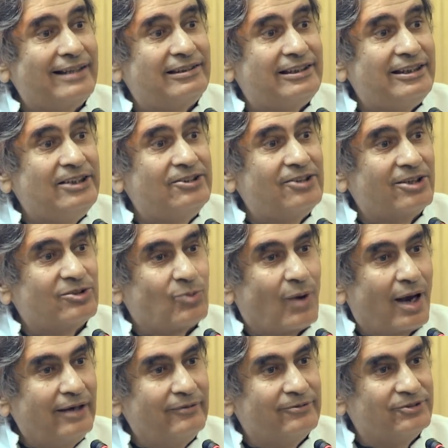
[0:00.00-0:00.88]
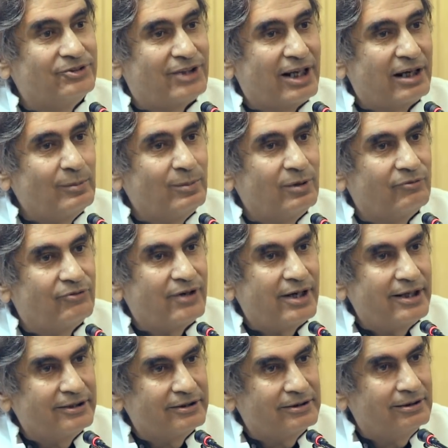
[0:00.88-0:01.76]
Caesar's wife. It's a terrible
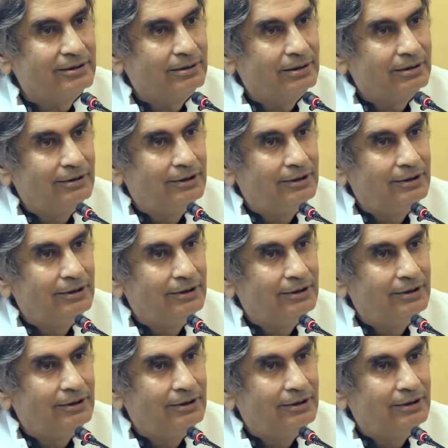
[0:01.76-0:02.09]
phrase,